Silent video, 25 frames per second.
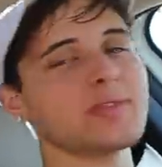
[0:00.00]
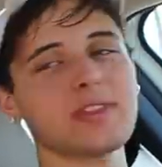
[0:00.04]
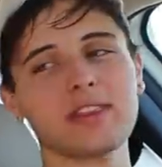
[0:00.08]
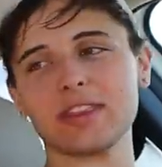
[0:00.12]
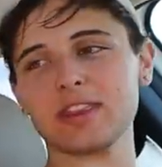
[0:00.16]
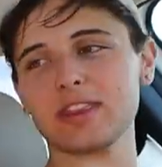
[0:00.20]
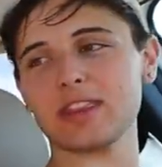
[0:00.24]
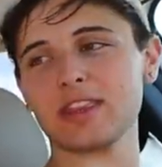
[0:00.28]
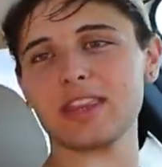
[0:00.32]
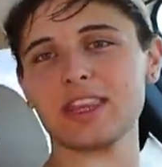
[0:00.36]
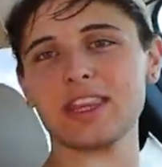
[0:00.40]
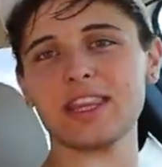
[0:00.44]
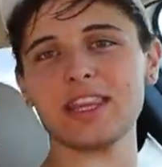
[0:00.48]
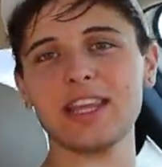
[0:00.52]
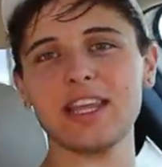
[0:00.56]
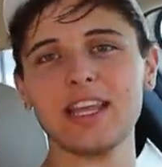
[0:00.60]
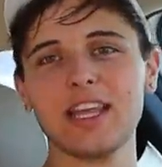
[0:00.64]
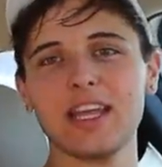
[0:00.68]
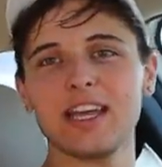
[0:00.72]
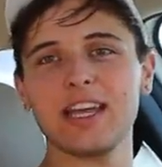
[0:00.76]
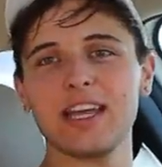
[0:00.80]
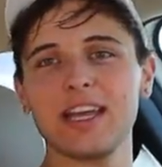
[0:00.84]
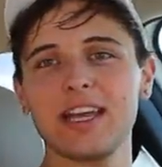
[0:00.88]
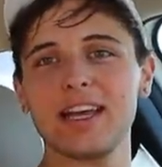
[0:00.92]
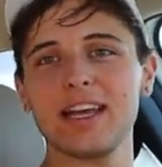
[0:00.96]

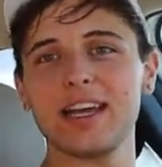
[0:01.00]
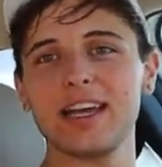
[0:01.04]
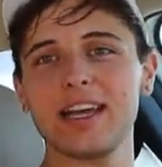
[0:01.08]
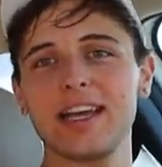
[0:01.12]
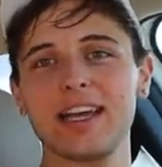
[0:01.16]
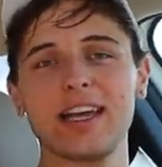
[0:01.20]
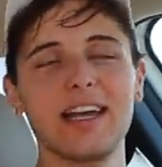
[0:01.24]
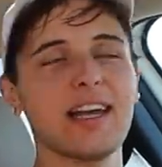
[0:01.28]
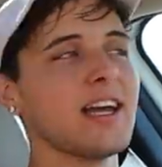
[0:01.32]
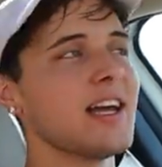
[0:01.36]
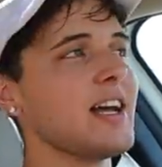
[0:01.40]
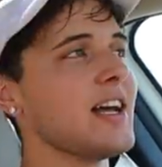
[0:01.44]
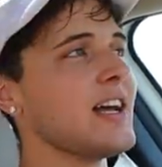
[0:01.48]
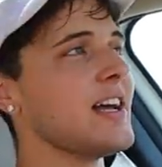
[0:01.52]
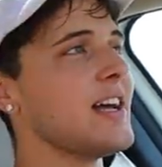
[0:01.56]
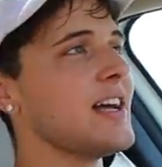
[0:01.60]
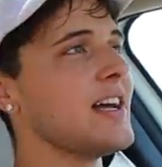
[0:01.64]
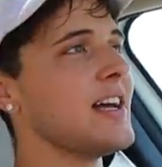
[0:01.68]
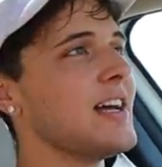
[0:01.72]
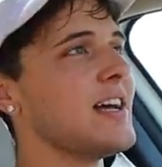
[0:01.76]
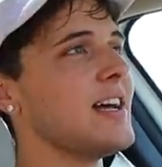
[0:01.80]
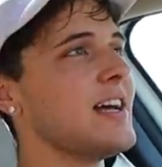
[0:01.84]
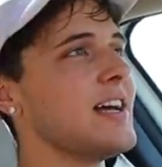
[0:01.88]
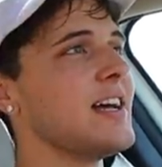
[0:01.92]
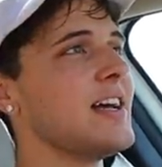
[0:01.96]

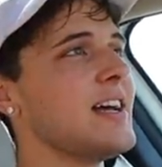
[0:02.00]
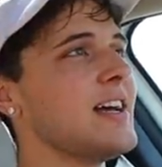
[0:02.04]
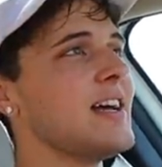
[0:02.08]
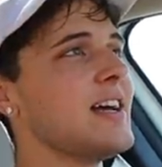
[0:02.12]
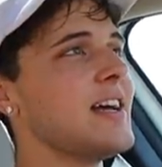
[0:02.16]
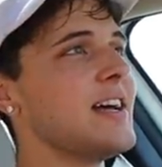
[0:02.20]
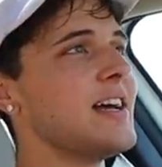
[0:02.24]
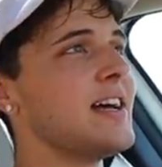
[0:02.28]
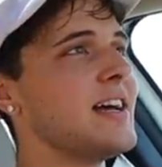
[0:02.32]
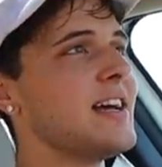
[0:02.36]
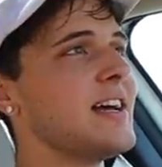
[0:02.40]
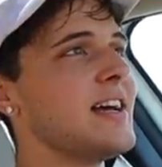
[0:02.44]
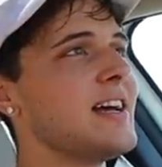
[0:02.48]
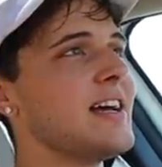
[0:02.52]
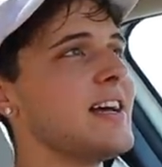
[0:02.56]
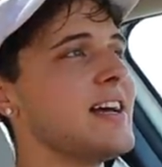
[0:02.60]
(silent)